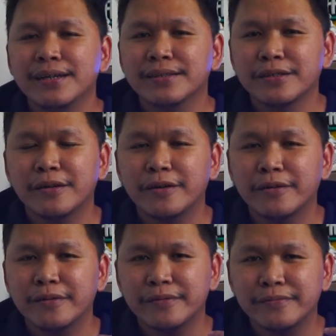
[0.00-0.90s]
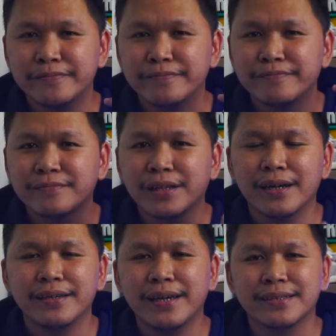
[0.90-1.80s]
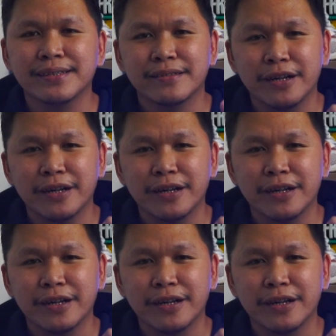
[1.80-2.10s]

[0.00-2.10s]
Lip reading: So yes,